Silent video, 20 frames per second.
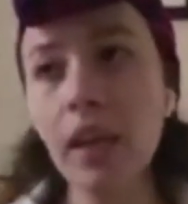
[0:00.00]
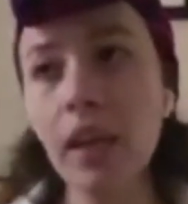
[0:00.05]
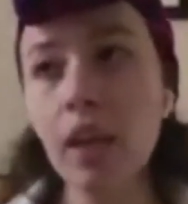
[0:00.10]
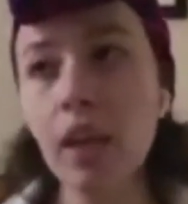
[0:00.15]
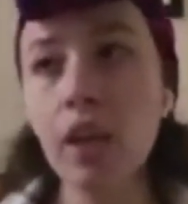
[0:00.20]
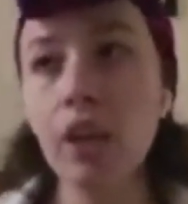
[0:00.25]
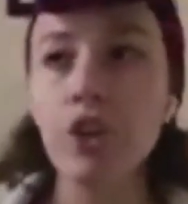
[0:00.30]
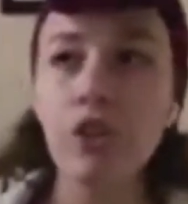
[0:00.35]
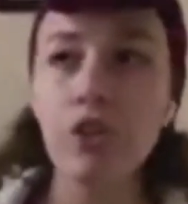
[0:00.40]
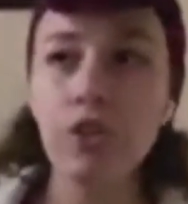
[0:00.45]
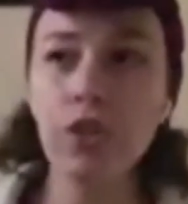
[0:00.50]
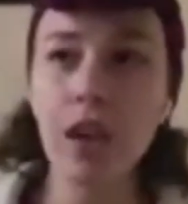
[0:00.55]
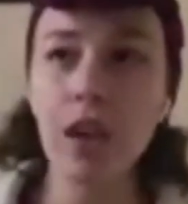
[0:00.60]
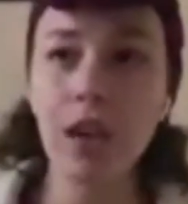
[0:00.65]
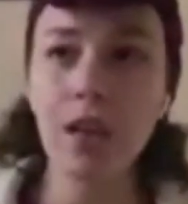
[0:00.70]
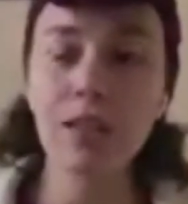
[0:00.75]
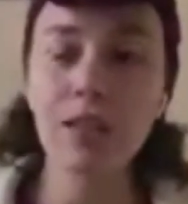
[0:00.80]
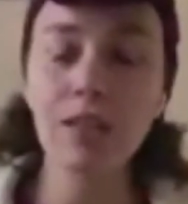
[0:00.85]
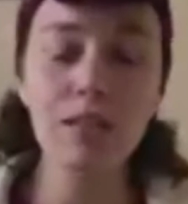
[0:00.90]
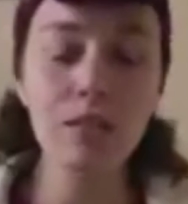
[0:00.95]
you're
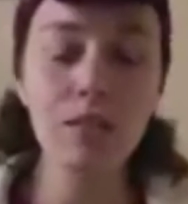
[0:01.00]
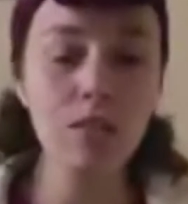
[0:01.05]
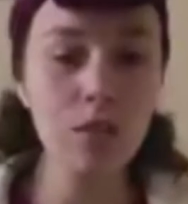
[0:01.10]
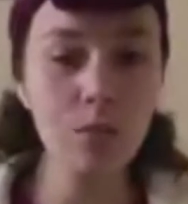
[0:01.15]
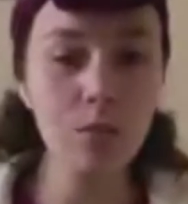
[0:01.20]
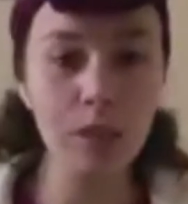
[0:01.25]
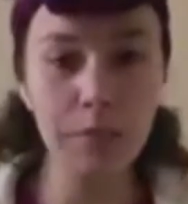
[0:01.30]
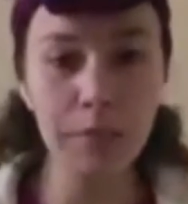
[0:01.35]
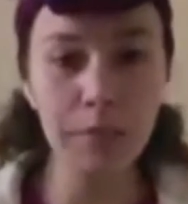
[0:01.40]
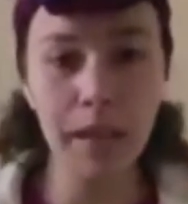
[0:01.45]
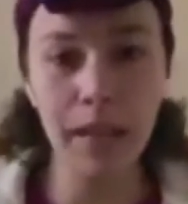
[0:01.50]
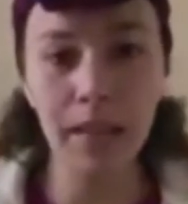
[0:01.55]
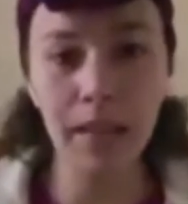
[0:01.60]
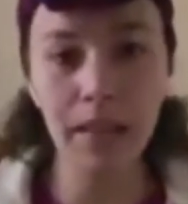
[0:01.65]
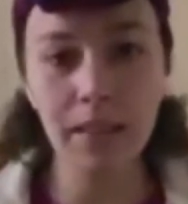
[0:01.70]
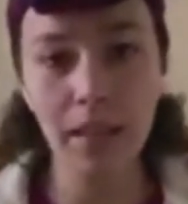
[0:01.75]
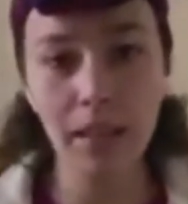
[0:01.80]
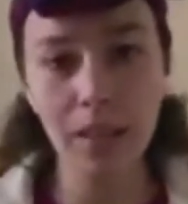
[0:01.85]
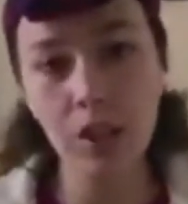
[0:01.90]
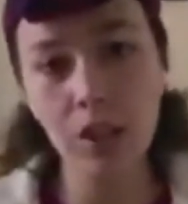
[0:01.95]
not so much paying
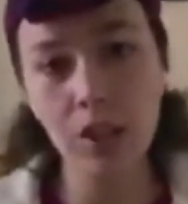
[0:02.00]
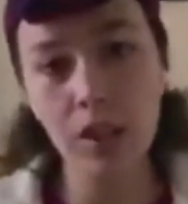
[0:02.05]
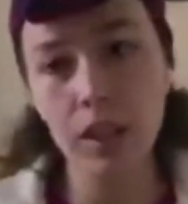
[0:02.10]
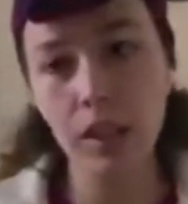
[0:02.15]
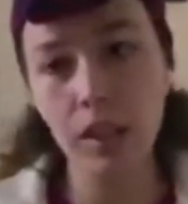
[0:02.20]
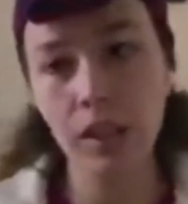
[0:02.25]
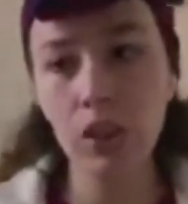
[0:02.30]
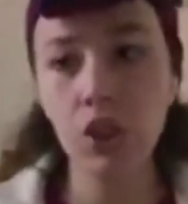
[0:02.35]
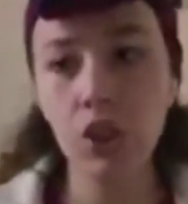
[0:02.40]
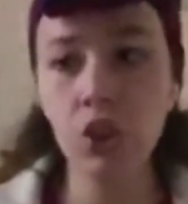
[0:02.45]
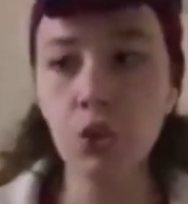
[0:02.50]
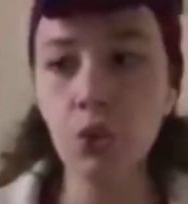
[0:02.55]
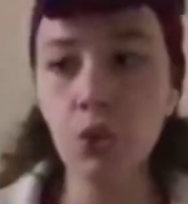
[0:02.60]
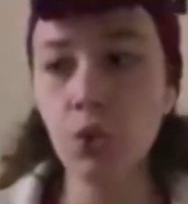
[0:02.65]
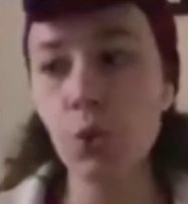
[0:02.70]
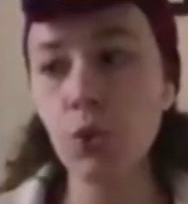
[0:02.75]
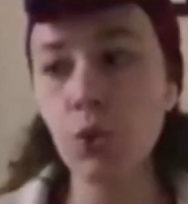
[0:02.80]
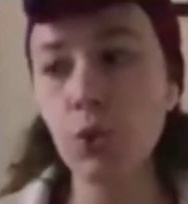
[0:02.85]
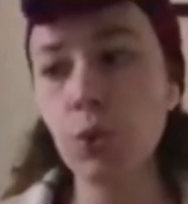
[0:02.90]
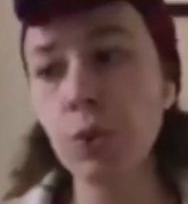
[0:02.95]
attention
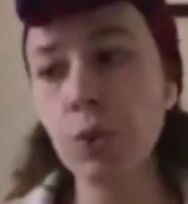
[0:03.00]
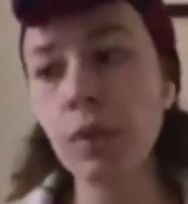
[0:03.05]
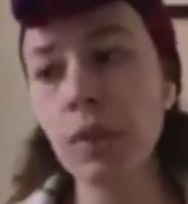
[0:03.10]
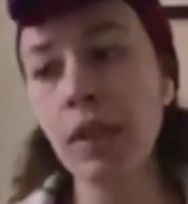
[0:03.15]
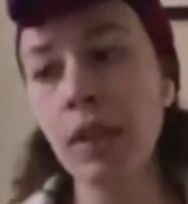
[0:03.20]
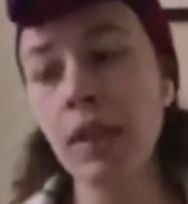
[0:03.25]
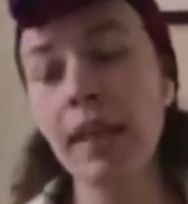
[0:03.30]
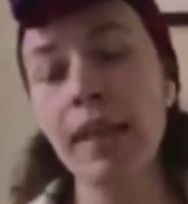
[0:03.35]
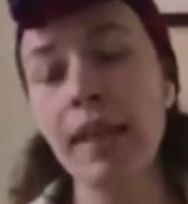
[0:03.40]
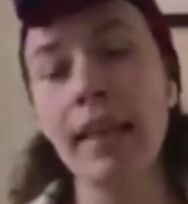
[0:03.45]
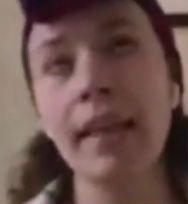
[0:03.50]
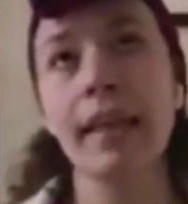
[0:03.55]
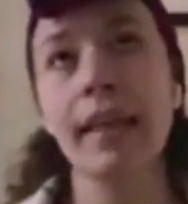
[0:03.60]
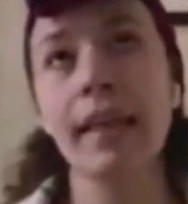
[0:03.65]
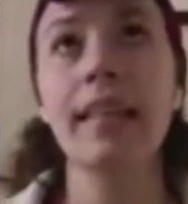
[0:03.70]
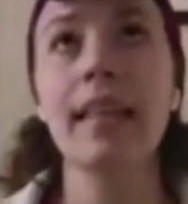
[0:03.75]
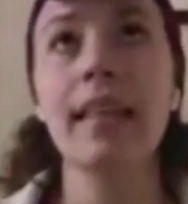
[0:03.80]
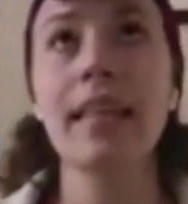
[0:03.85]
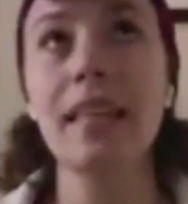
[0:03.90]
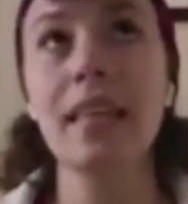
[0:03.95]
to
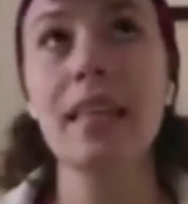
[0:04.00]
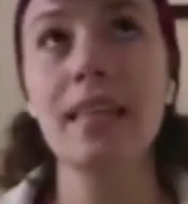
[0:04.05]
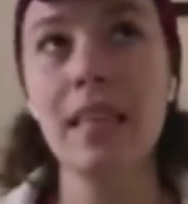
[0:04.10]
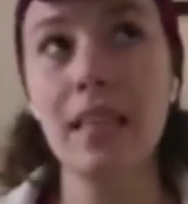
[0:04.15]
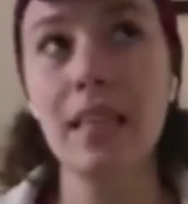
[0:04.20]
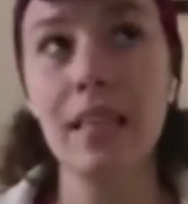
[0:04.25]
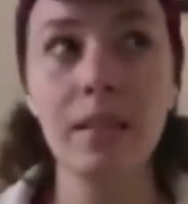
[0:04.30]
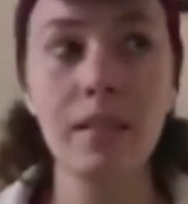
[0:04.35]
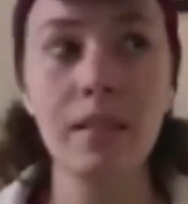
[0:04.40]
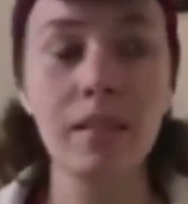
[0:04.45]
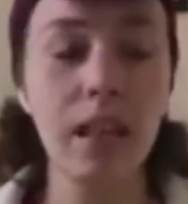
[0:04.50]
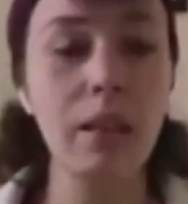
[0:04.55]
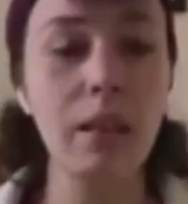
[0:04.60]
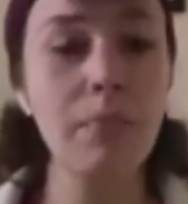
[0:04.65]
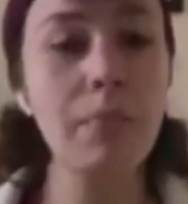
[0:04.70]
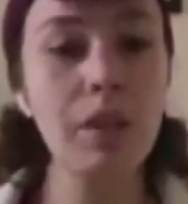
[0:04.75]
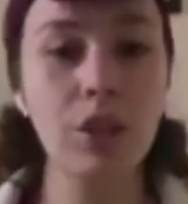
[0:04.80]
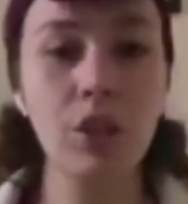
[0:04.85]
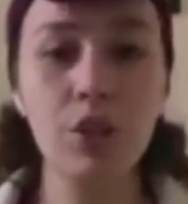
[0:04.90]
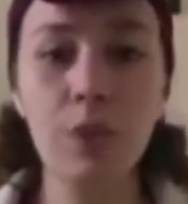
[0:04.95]
the
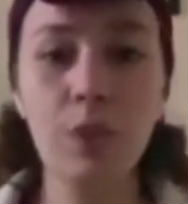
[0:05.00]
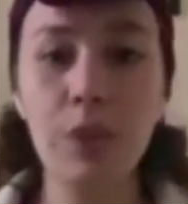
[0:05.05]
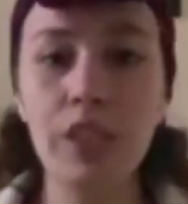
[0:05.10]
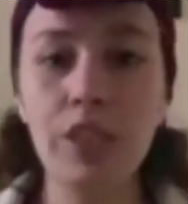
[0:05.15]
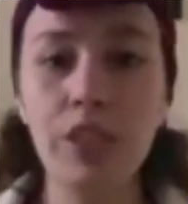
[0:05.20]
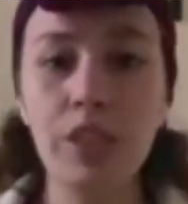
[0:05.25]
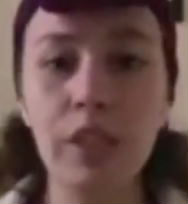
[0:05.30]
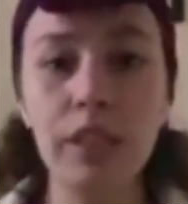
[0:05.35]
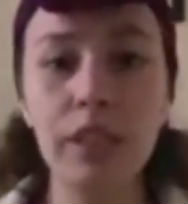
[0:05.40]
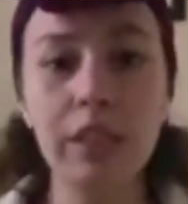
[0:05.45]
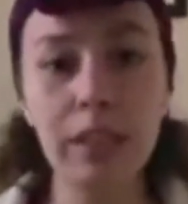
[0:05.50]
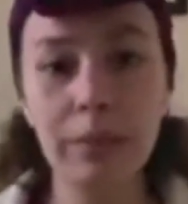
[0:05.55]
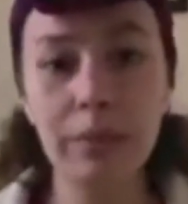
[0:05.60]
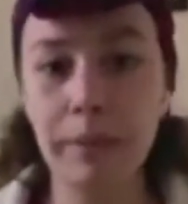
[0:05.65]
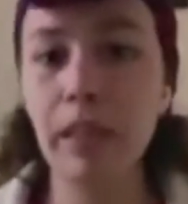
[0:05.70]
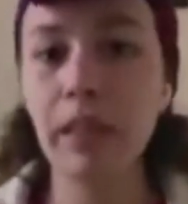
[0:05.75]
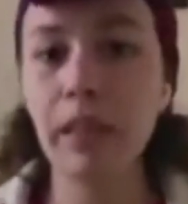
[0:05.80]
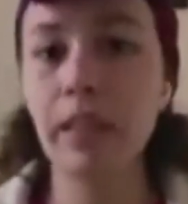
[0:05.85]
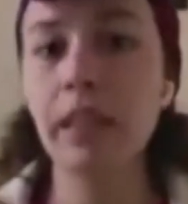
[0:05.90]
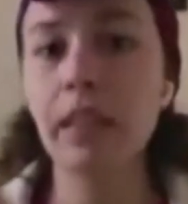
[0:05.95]
punctuation and
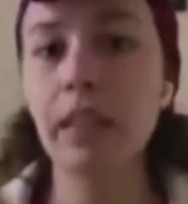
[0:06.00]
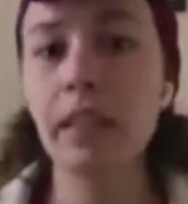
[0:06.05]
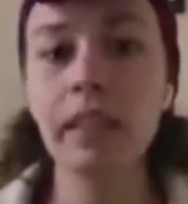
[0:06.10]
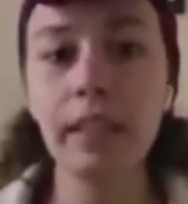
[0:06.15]
spelling.